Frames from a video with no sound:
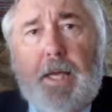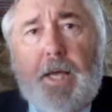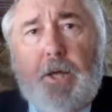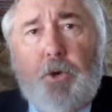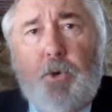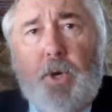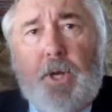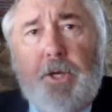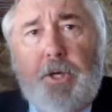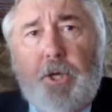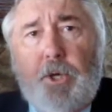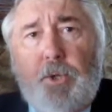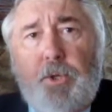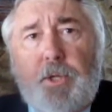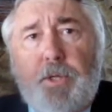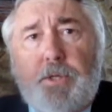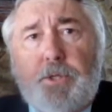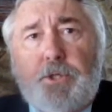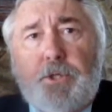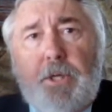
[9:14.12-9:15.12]
How do I know
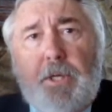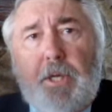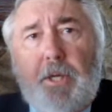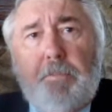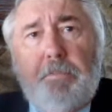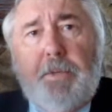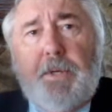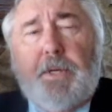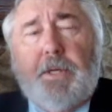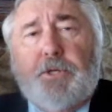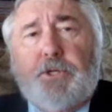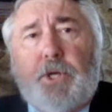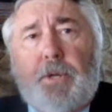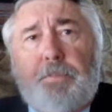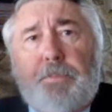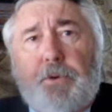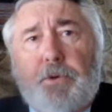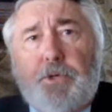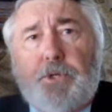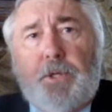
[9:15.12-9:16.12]
this? Because I
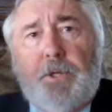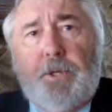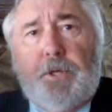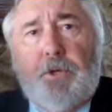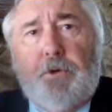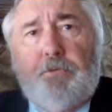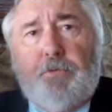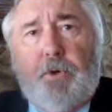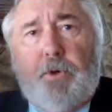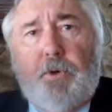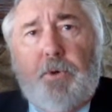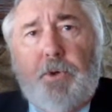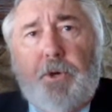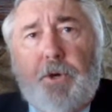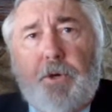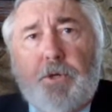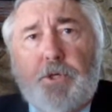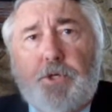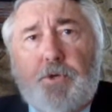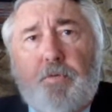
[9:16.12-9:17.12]
personally controlled
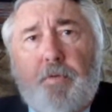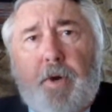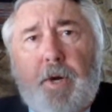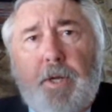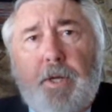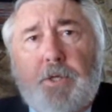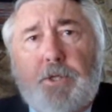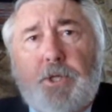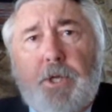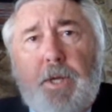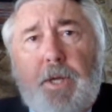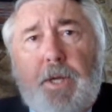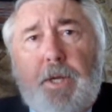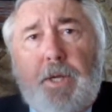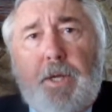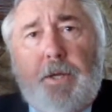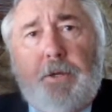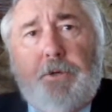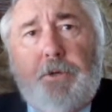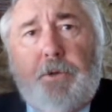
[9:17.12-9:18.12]
airstrikes
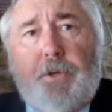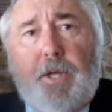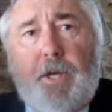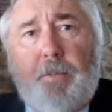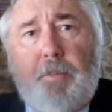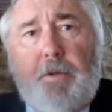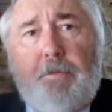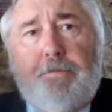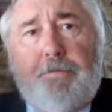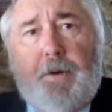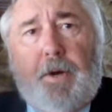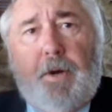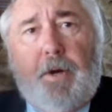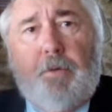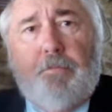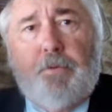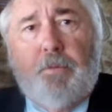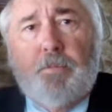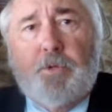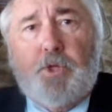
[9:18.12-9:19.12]
and took enemy
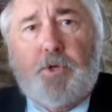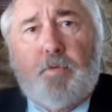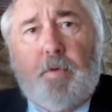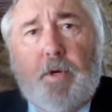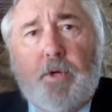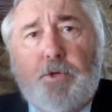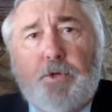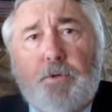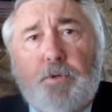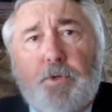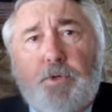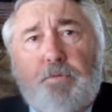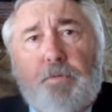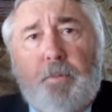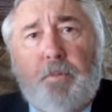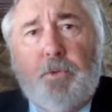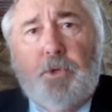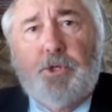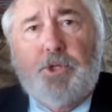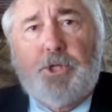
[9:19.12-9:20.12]
fire from structures
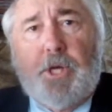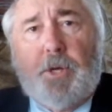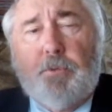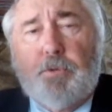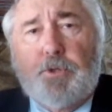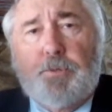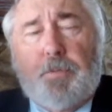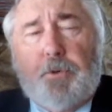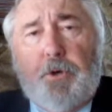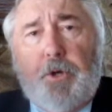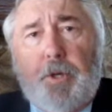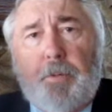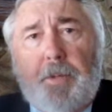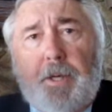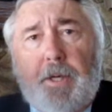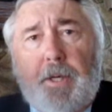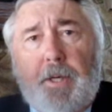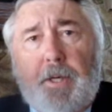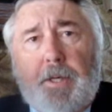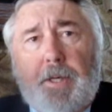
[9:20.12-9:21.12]
from which I was
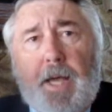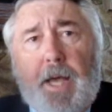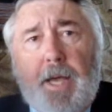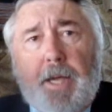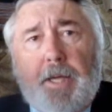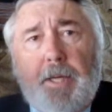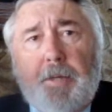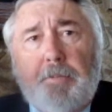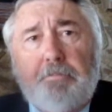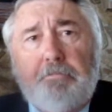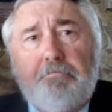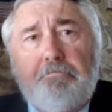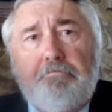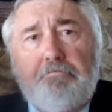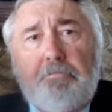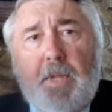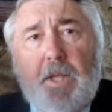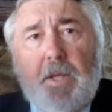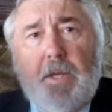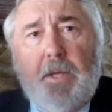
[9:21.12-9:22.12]
prohibited attacking.
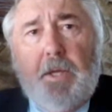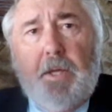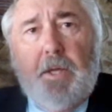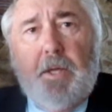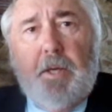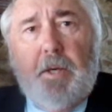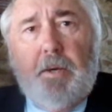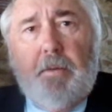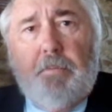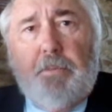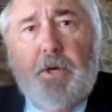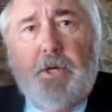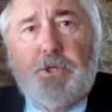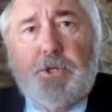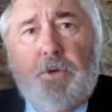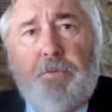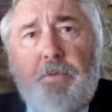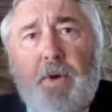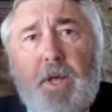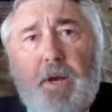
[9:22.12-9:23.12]

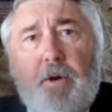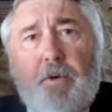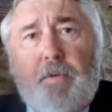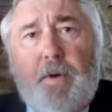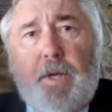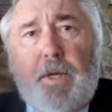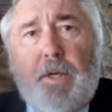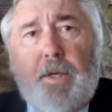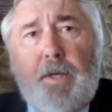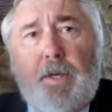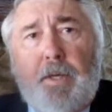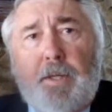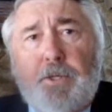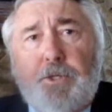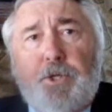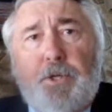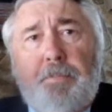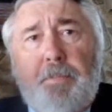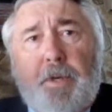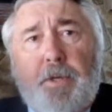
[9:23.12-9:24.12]
President Ronald Reagan and
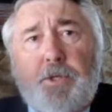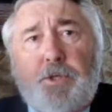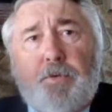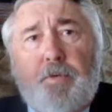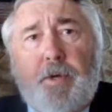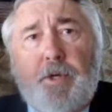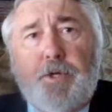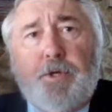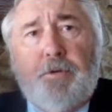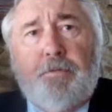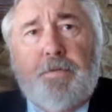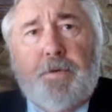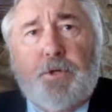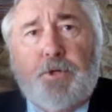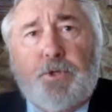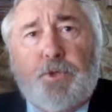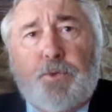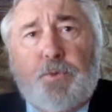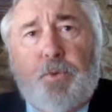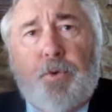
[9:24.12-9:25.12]
his administration
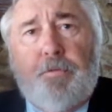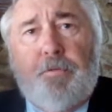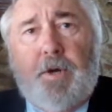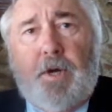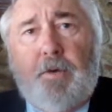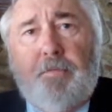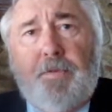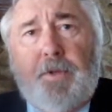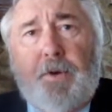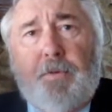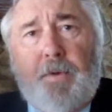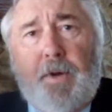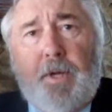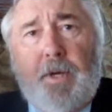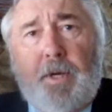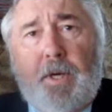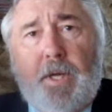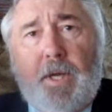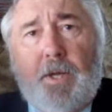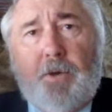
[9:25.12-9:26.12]
officials were involved in the
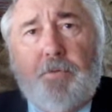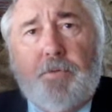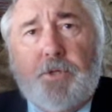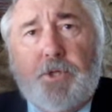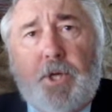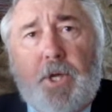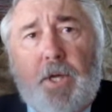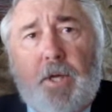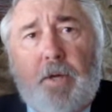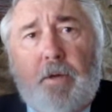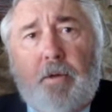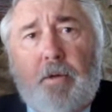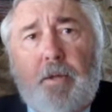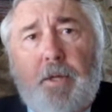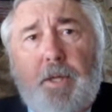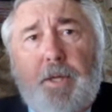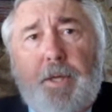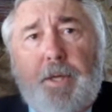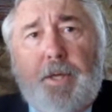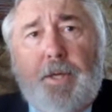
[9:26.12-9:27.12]
Iran-Contra
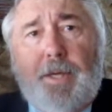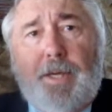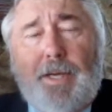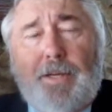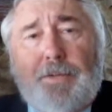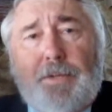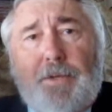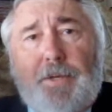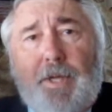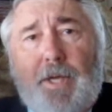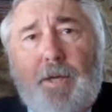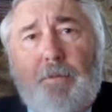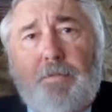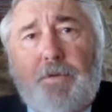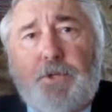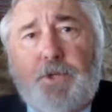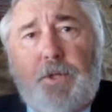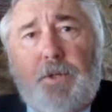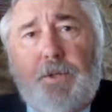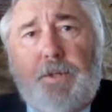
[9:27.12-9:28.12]
scandal, at the time
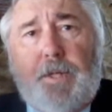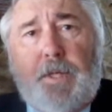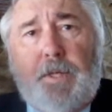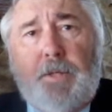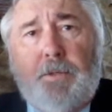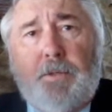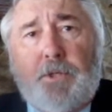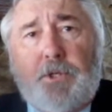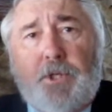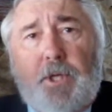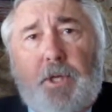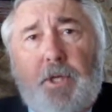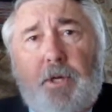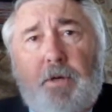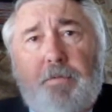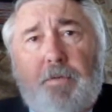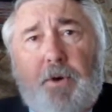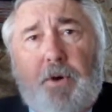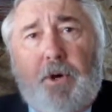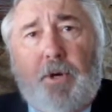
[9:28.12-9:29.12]
facilitating the
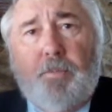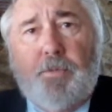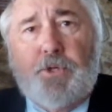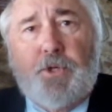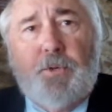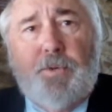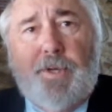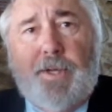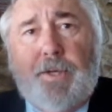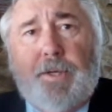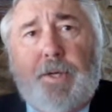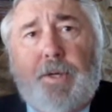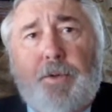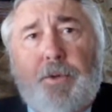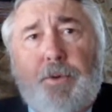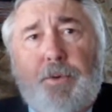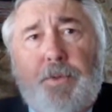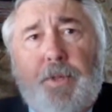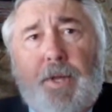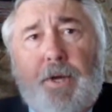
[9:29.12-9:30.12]
sale of arms to none
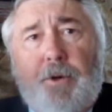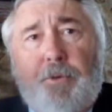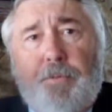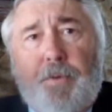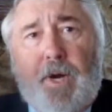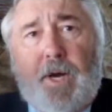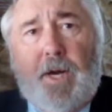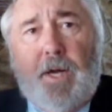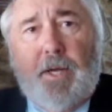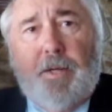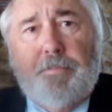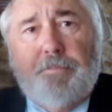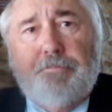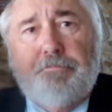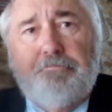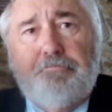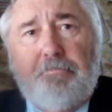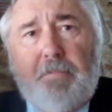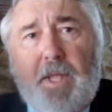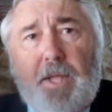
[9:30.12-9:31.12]
other than Iran.
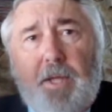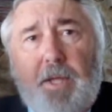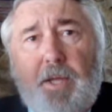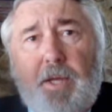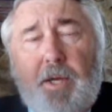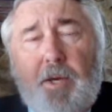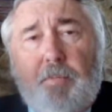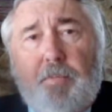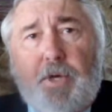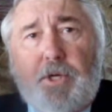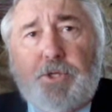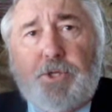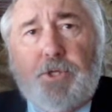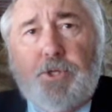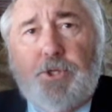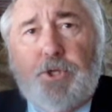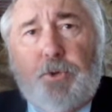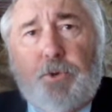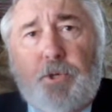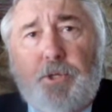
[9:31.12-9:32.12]

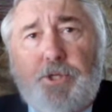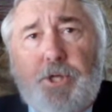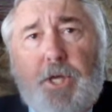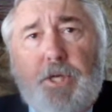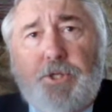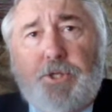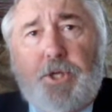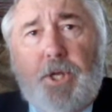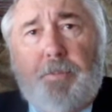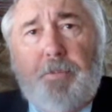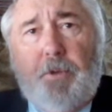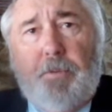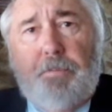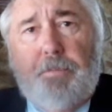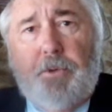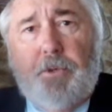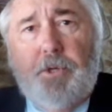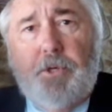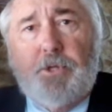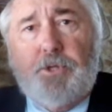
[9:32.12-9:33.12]
President George H.W.
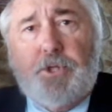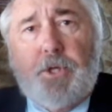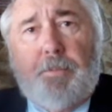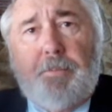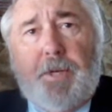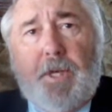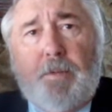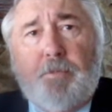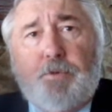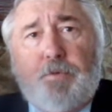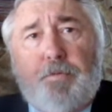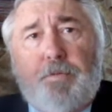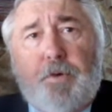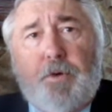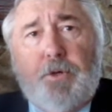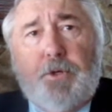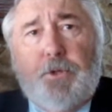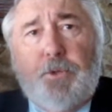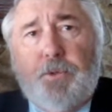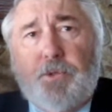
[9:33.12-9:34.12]
Bush, sometimes
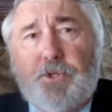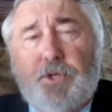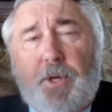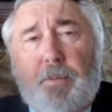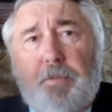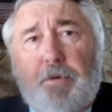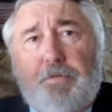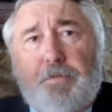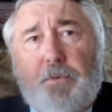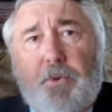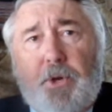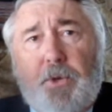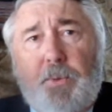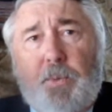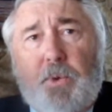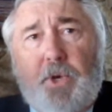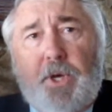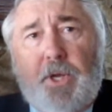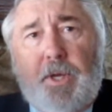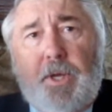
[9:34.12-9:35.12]
referred to as Number
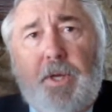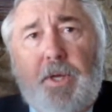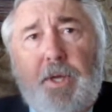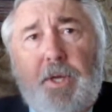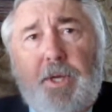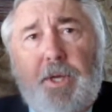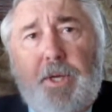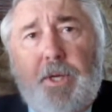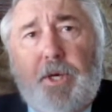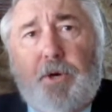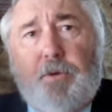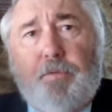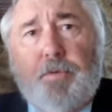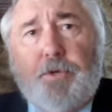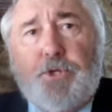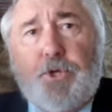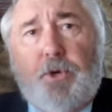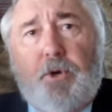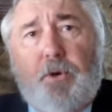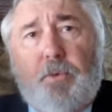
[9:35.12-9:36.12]
41,
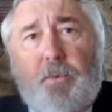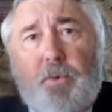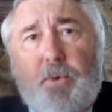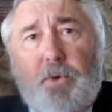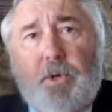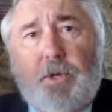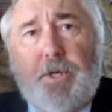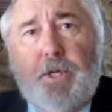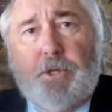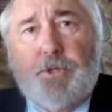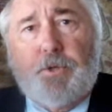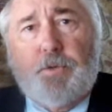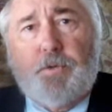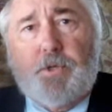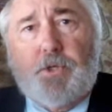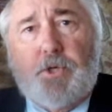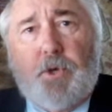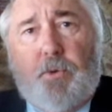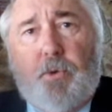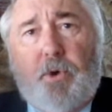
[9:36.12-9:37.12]
oversaw a war, Desert
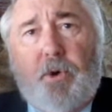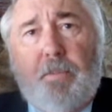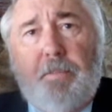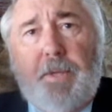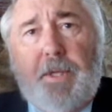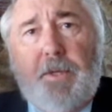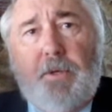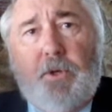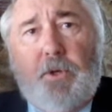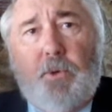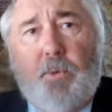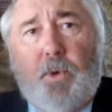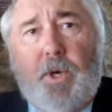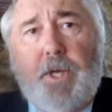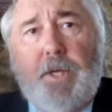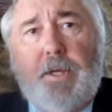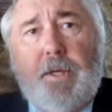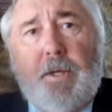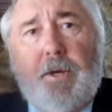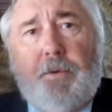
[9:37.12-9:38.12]
Storm, in
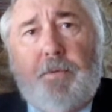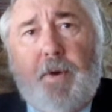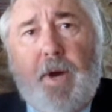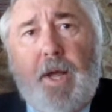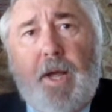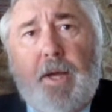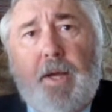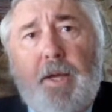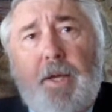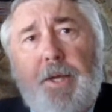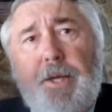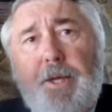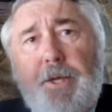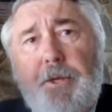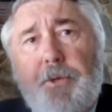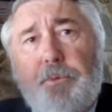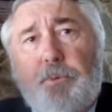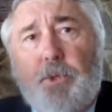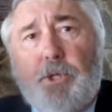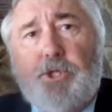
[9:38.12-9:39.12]
Kuwait and Iraq,
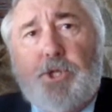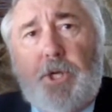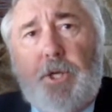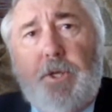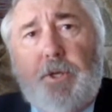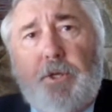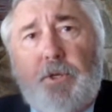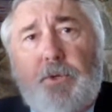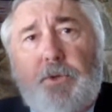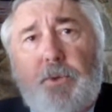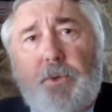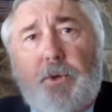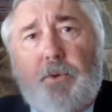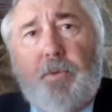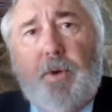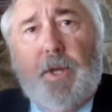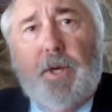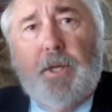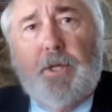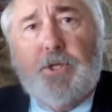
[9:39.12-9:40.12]
which ended to a
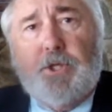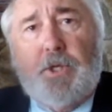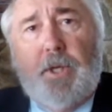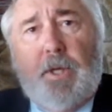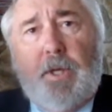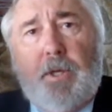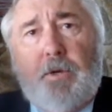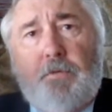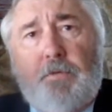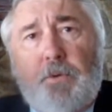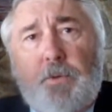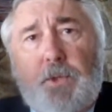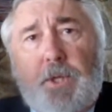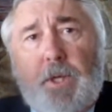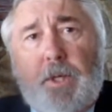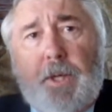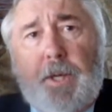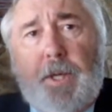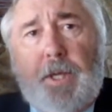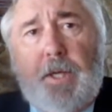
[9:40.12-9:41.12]
great extent in
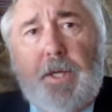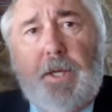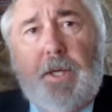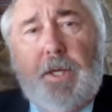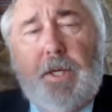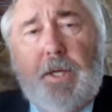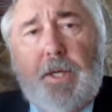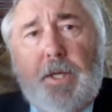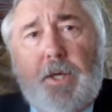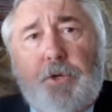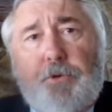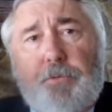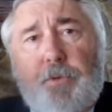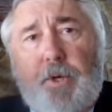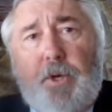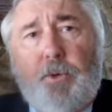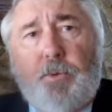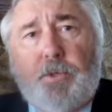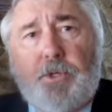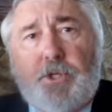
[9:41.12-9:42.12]
futility. A
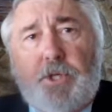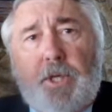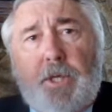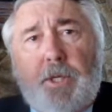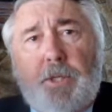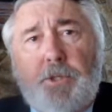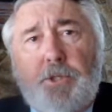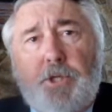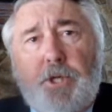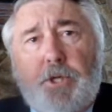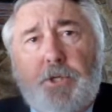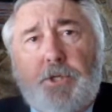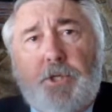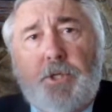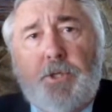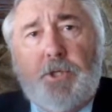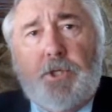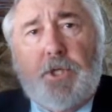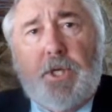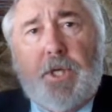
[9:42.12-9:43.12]
treaty was signed just
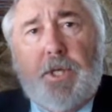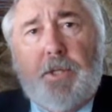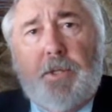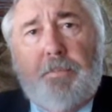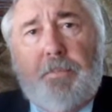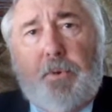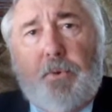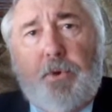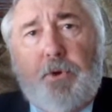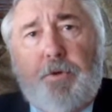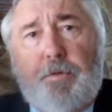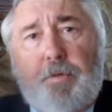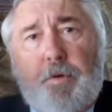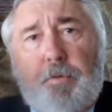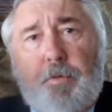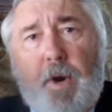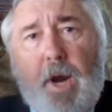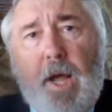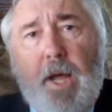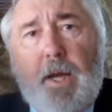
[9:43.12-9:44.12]
inside the border of
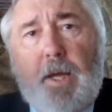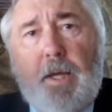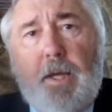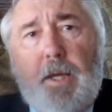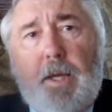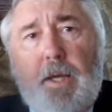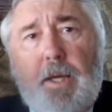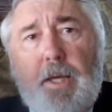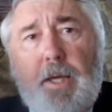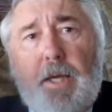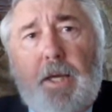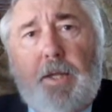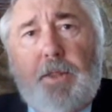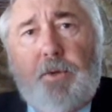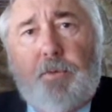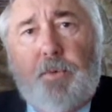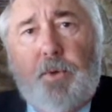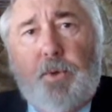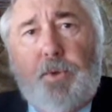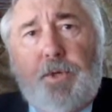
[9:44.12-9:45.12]
Iraq, and
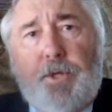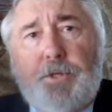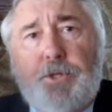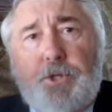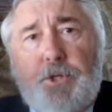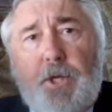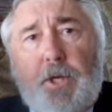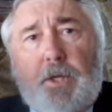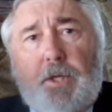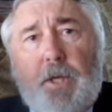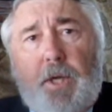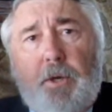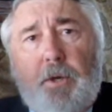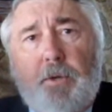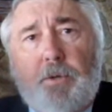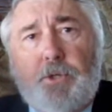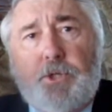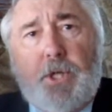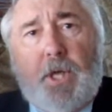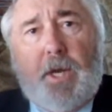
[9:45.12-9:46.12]
the ruthless
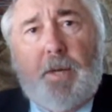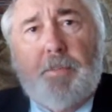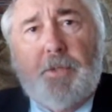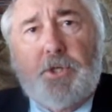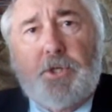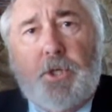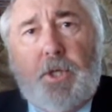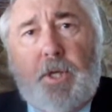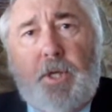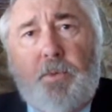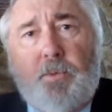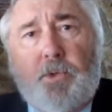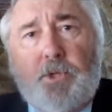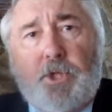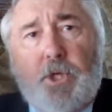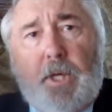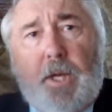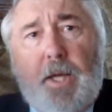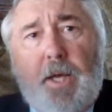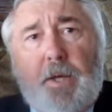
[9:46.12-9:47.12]
dictator Saddam Hussein
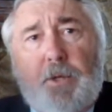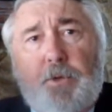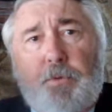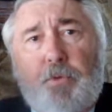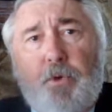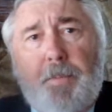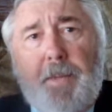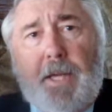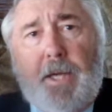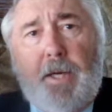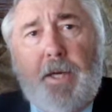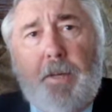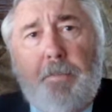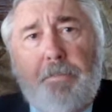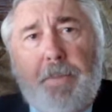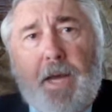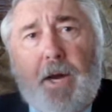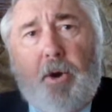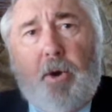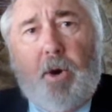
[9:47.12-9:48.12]
was allowed to remain in
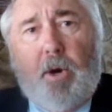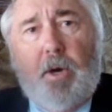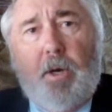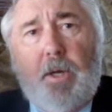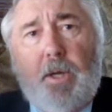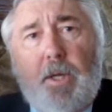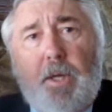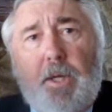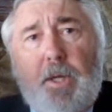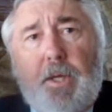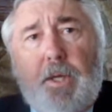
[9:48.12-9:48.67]
power.